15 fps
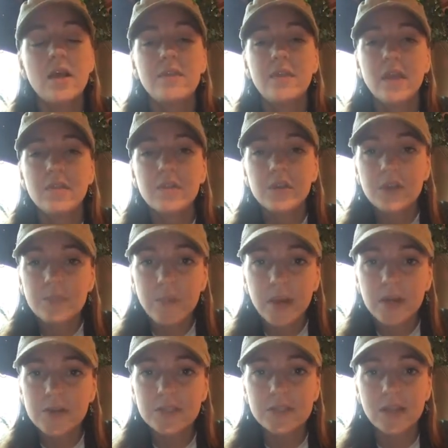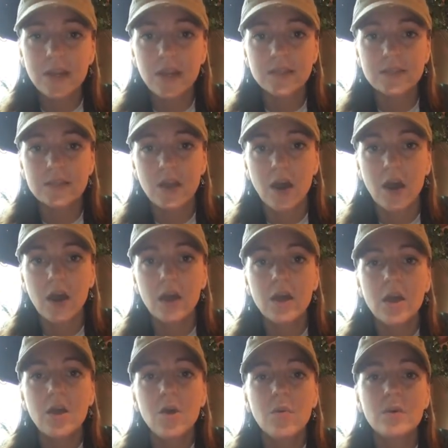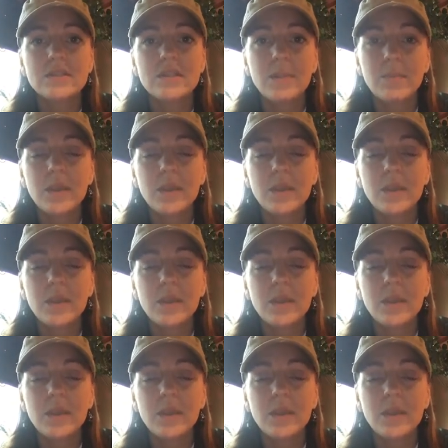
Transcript: The other comparison I saw was that